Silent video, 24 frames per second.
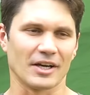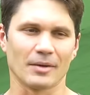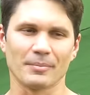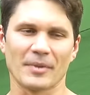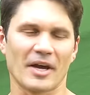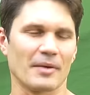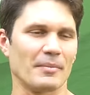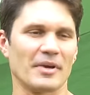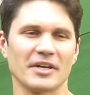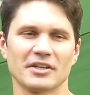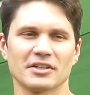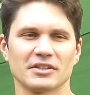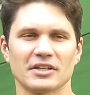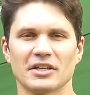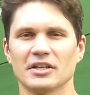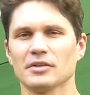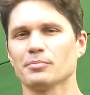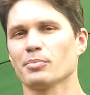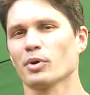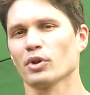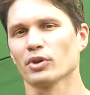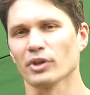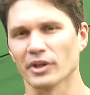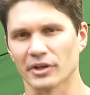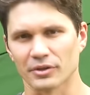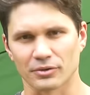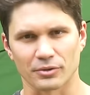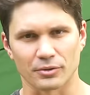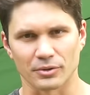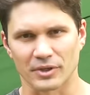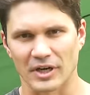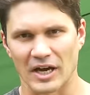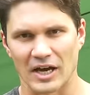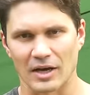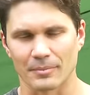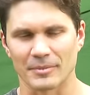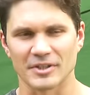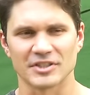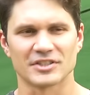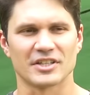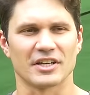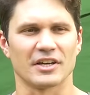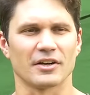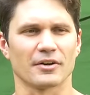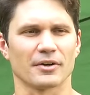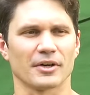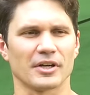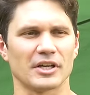I'm not making any political
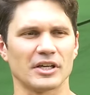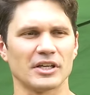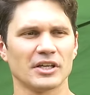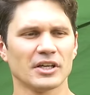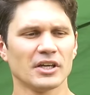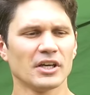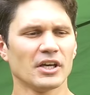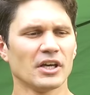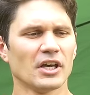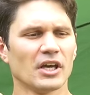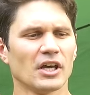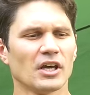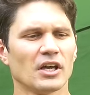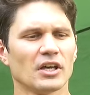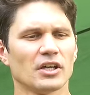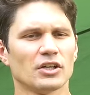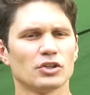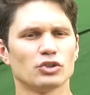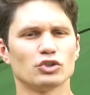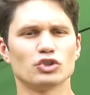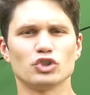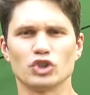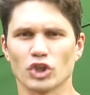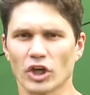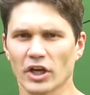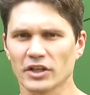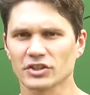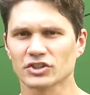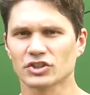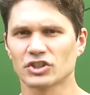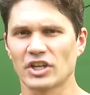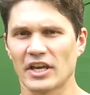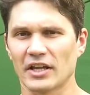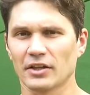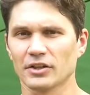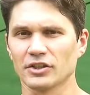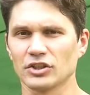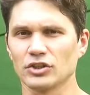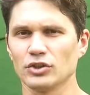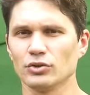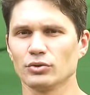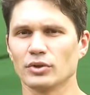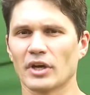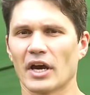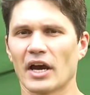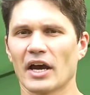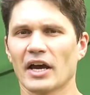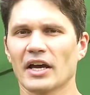commentary, just telling you
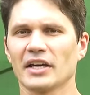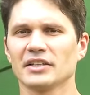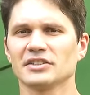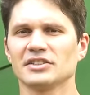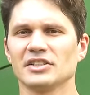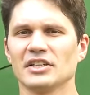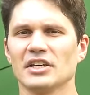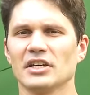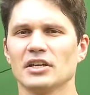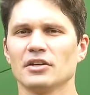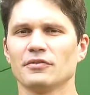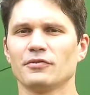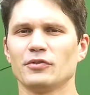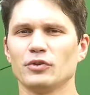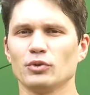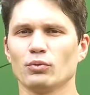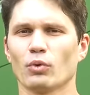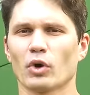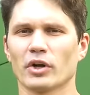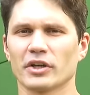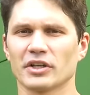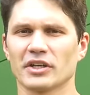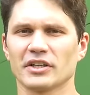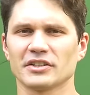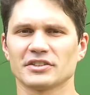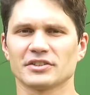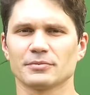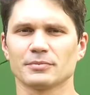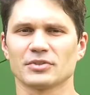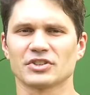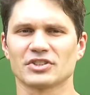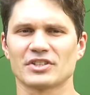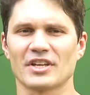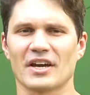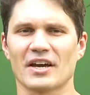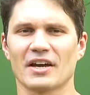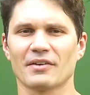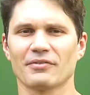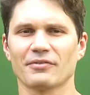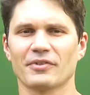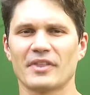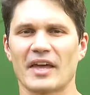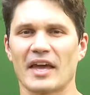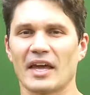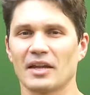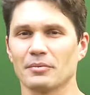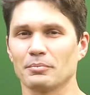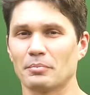guys if you want to get some stuff
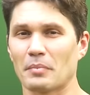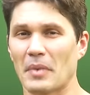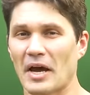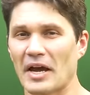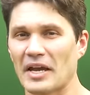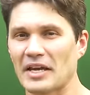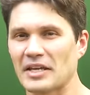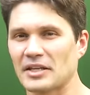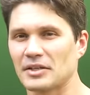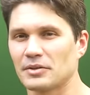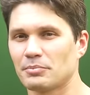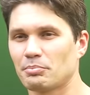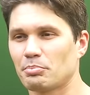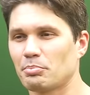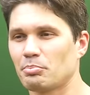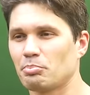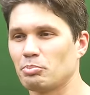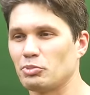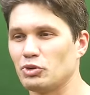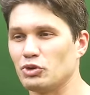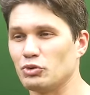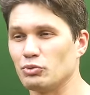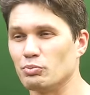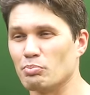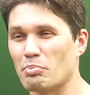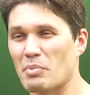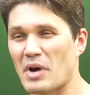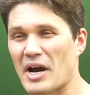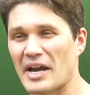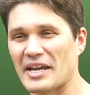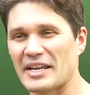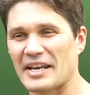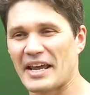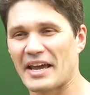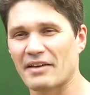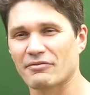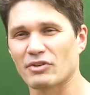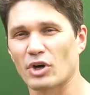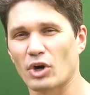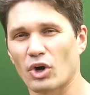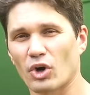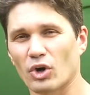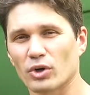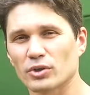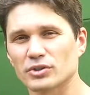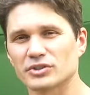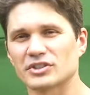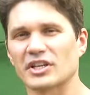that you might have a
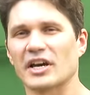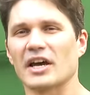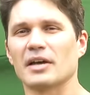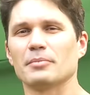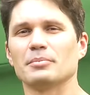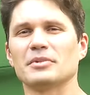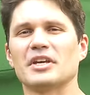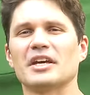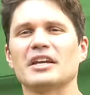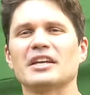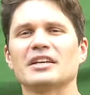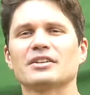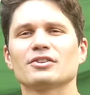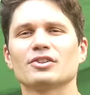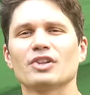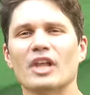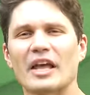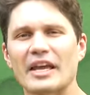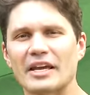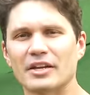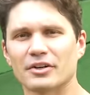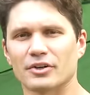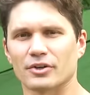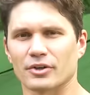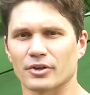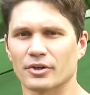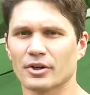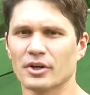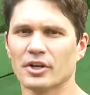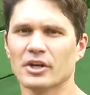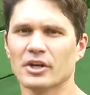hard time getting later